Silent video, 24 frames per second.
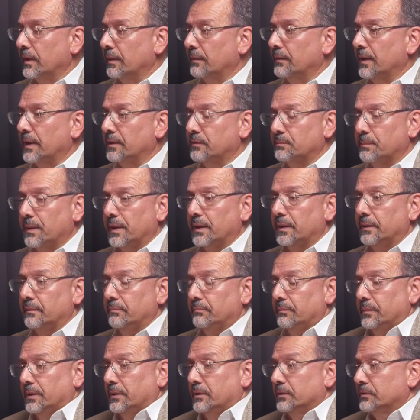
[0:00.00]
That's
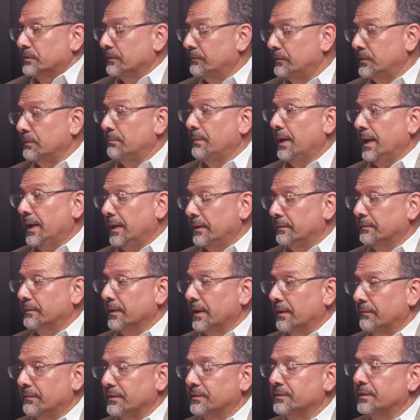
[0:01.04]
because of demand,
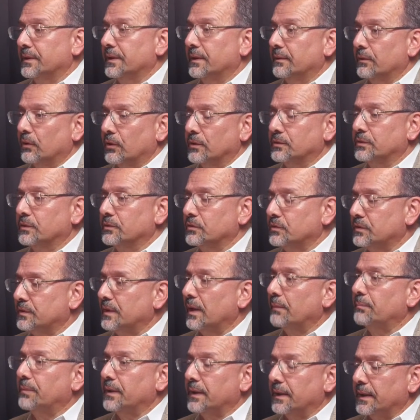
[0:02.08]
obviously, and also
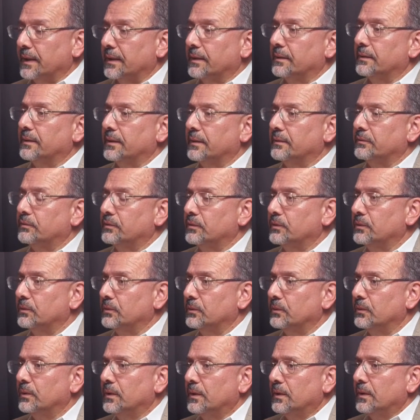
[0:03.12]
stepping in
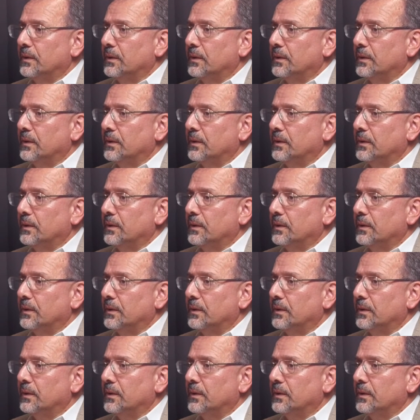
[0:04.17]
to